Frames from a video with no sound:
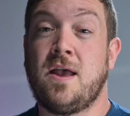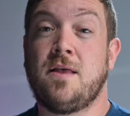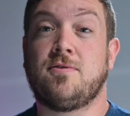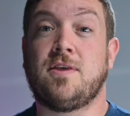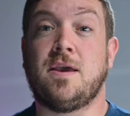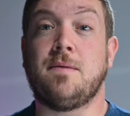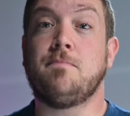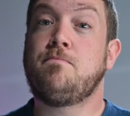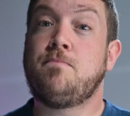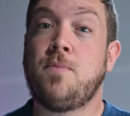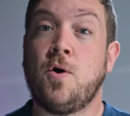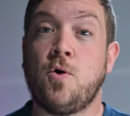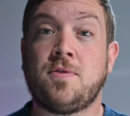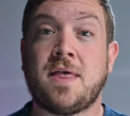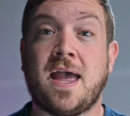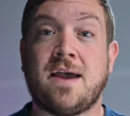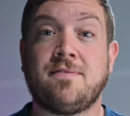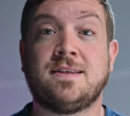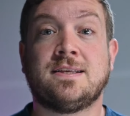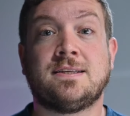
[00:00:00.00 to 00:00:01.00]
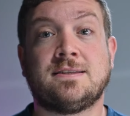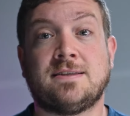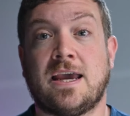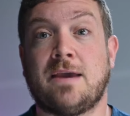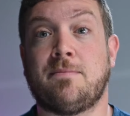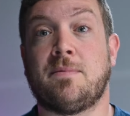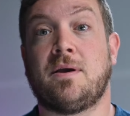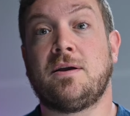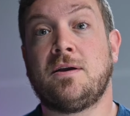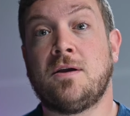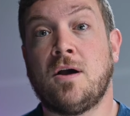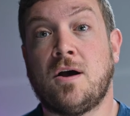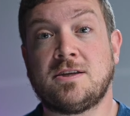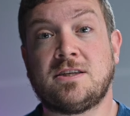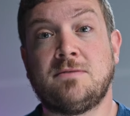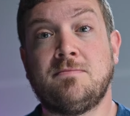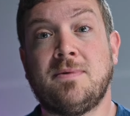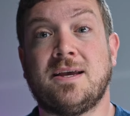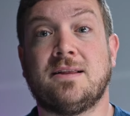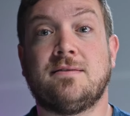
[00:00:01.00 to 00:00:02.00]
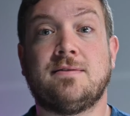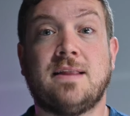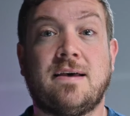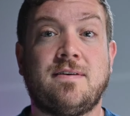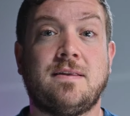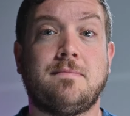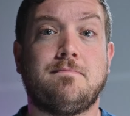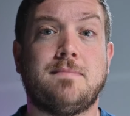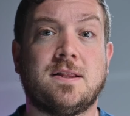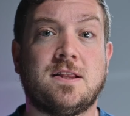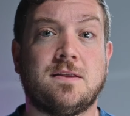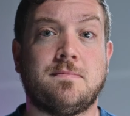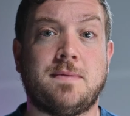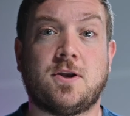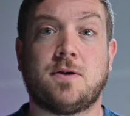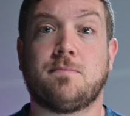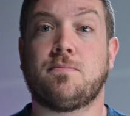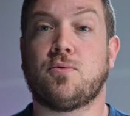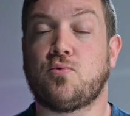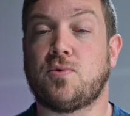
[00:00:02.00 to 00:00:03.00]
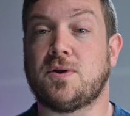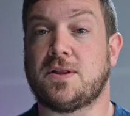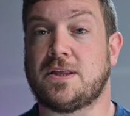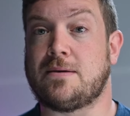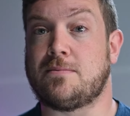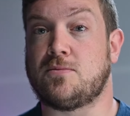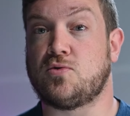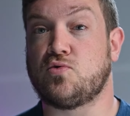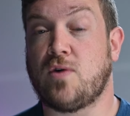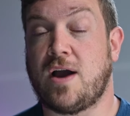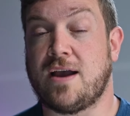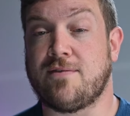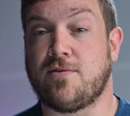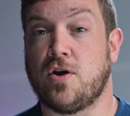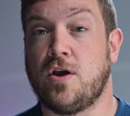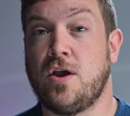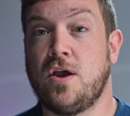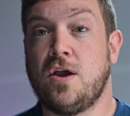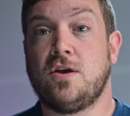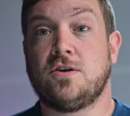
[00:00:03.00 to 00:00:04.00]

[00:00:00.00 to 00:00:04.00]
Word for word: They both have the same custom 11mm beryllium driver.